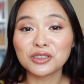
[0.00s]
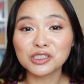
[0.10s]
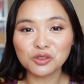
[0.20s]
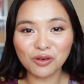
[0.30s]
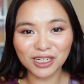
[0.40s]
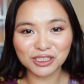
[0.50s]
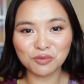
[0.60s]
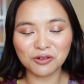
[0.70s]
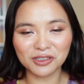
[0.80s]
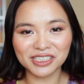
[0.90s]
the swatch
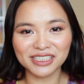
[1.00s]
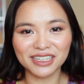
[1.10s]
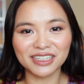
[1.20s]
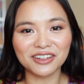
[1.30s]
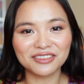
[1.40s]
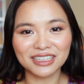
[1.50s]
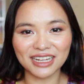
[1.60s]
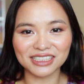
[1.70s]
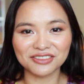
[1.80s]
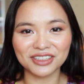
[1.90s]
portion of
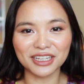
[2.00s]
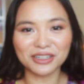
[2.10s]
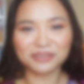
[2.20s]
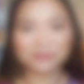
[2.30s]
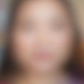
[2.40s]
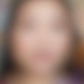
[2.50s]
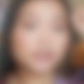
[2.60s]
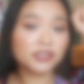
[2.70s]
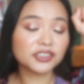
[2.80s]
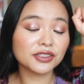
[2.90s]
today's video.
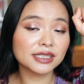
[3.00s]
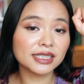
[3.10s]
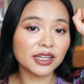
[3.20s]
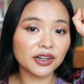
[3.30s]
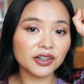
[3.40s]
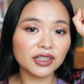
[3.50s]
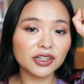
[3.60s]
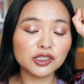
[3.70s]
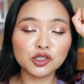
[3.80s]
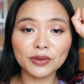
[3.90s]
So as you could see
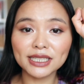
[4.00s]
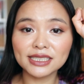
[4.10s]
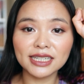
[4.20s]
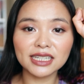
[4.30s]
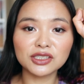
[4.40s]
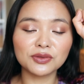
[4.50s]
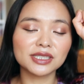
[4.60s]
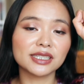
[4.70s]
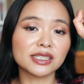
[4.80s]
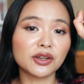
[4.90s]
earlier, Sweet Cheeks
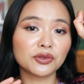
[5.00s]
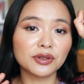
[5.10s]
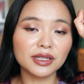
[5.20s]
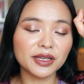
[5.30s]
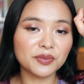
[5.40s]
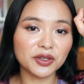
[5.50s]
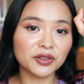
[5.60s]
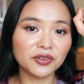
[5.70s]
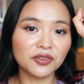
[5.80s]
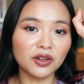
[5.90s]
was just a really
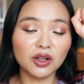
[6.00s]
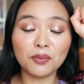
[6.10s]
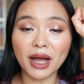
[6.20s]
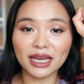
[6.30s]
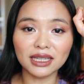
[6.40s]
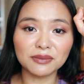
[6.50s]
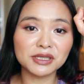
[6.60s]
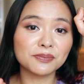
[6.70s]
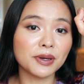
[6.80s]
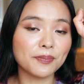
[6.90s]
beautiful My
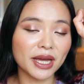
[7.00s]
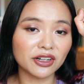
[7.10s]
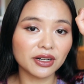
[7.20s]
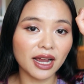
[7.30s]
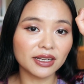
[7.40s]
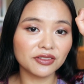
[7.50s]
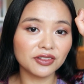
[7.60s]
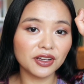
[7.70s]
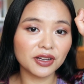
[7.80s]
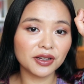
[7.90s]
Lips But Better kind
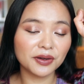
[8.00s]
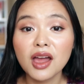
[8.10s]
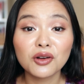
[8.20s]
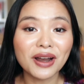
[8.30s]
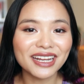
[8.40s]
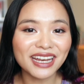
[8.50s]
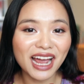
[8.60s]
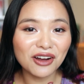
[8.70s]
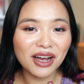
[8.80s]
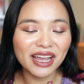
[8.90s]
of look. Right
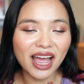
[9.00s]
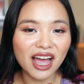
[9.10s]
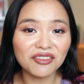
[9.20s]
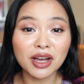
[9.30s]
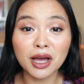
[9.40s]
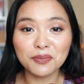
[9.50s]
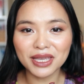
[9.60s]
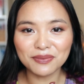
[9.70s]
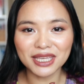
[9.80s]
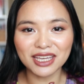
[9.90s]
now I have
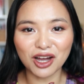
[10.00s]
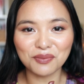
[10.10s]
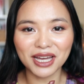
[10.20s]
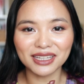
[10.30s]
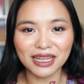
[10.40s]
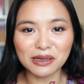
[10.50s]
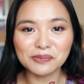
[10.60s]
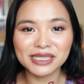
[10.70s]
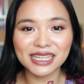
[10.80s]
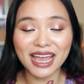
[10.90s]
Habibi on my
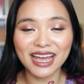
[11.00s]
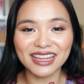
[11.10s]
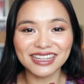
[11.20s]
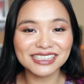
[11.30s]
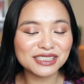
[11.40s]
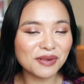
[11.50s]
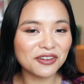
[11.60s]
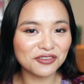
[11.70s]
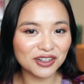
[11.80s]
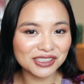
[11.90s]
lips, and this is
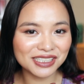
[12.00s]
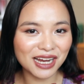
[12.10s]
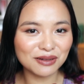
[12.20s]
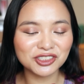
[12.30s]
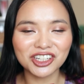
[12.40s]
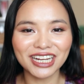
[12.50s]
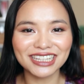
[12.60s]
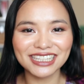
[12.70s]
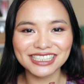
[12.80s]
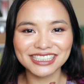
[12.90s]
my first time
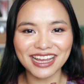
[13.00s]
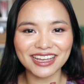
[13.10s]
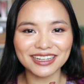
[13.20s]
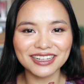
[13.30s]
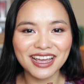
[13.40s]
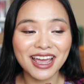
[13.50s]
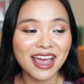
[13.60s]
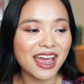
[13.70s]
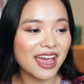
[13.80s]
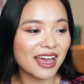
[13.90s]
trying this shade,
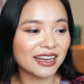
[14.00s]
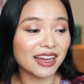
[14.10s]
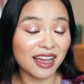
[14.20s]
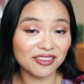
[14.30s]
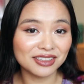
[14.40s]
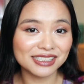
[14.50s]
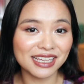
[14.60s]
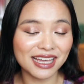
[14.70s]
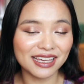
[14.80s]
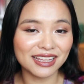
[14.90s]
and I have to
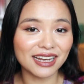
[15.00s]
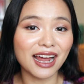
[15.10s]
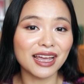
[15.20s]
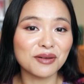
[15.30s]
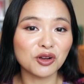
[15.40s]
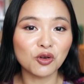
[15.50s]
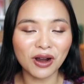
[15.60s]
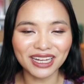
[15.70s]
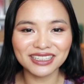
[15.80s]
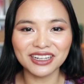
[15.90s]
say that I am
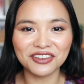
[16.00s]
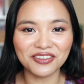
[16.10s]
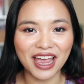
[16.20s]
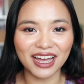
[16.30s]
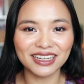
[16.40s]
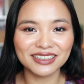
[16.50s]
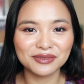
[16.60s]
quite a fan.